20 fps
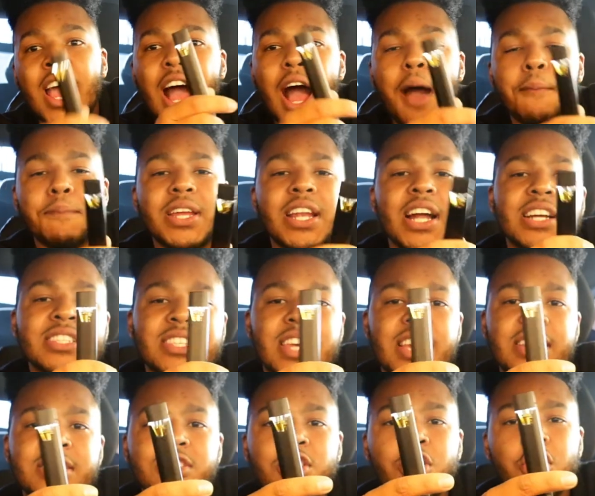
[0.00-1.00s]
I mean, I
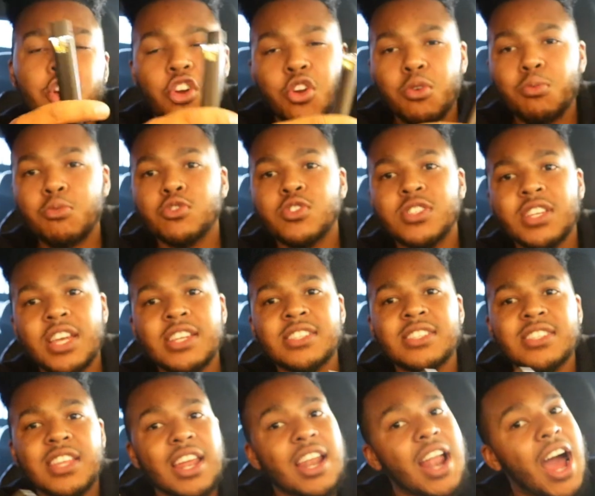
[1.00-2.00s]
taste the herbal
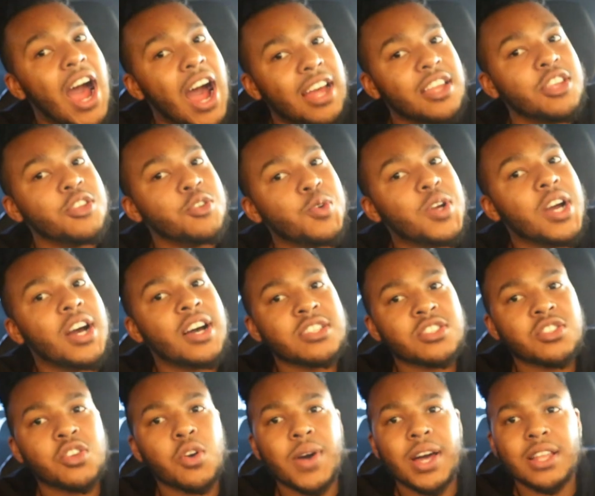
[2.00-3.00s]
taste that I, you
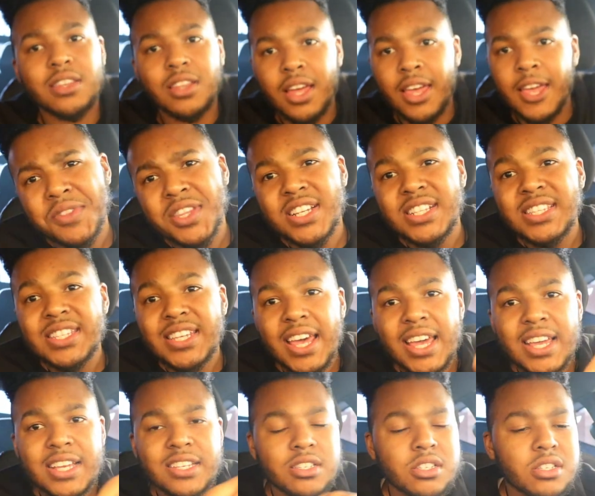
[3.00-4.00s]
guys know I like. The
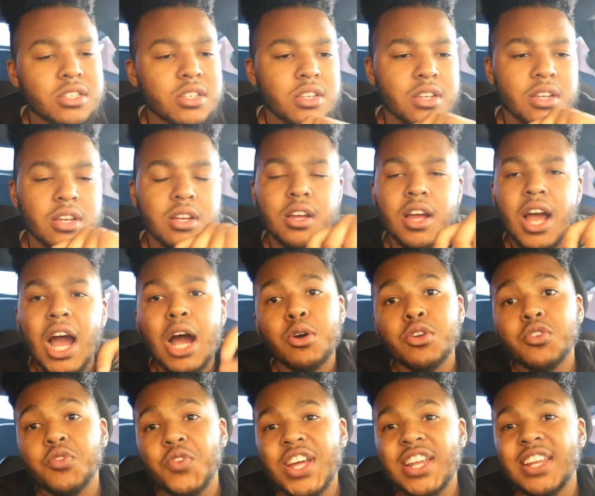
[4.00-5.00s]
taste, I
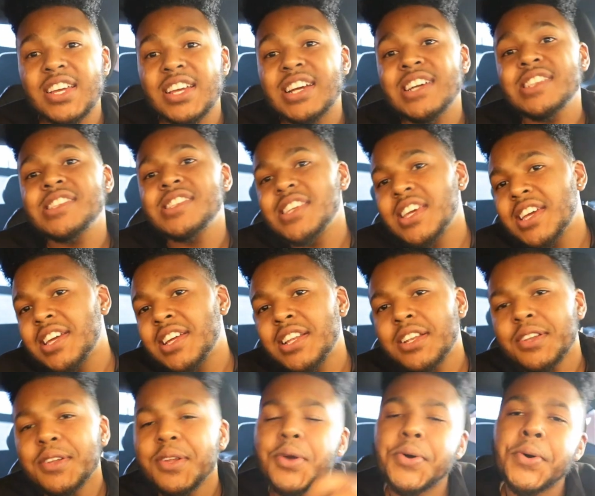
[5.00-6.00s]
would rate it a 10.